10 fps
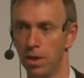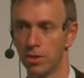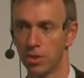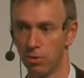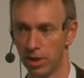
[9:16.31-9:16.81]

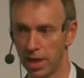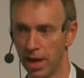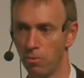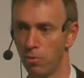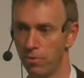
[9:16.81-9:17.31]
So
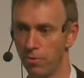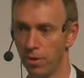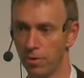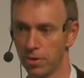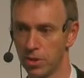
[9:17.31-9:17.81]
again, we
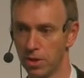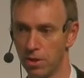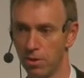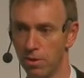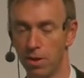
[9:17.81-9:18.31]
focused
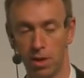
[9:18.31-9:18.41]
on